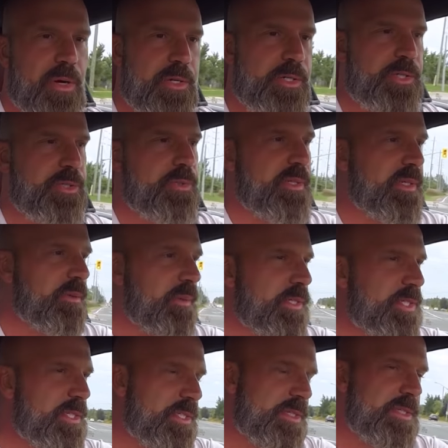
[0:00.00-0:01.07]
artistry,
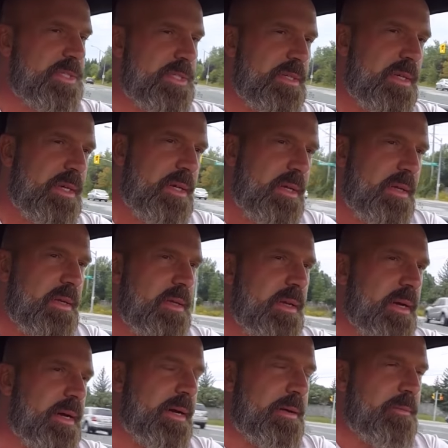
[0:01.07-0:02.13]
which is
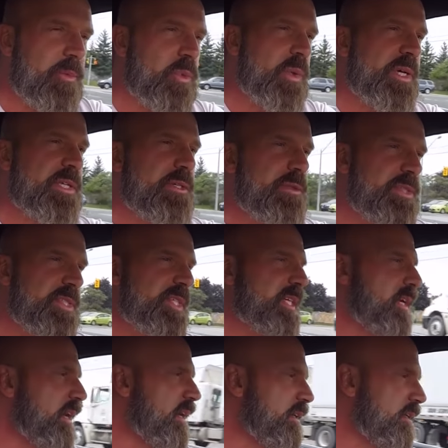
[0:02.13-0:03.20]
what you
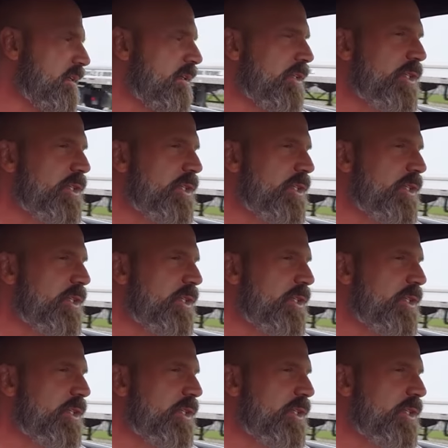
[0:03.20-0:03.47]
see on